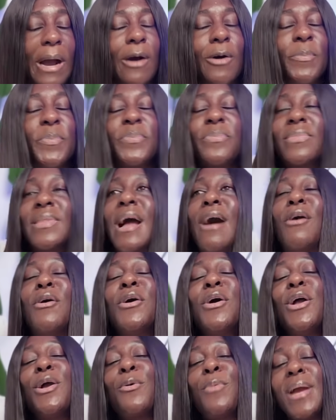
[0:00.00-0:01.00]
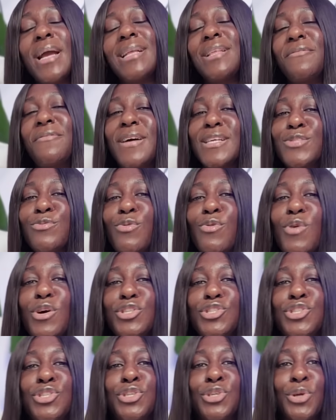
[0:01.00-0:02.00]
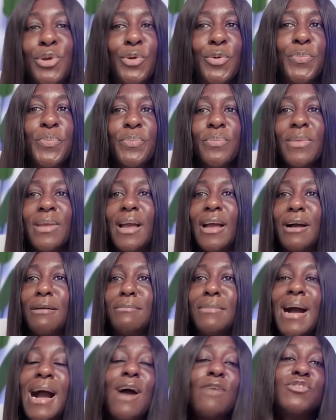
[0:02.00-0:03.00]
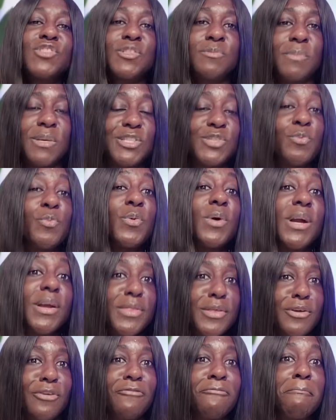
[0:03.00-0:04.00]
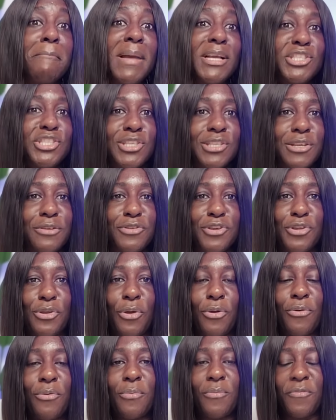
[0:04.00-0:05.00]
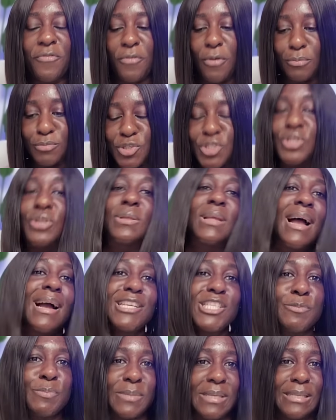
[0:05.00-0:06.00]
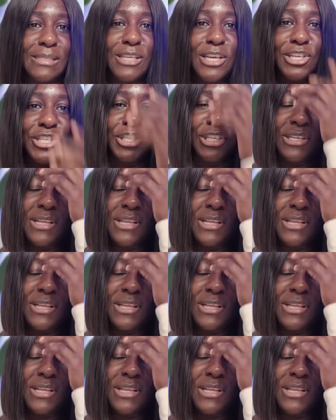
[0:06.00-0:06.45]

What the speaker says: Now, quickly fast forward to housemates worthy of mentioning, you know, from tonight's presentation.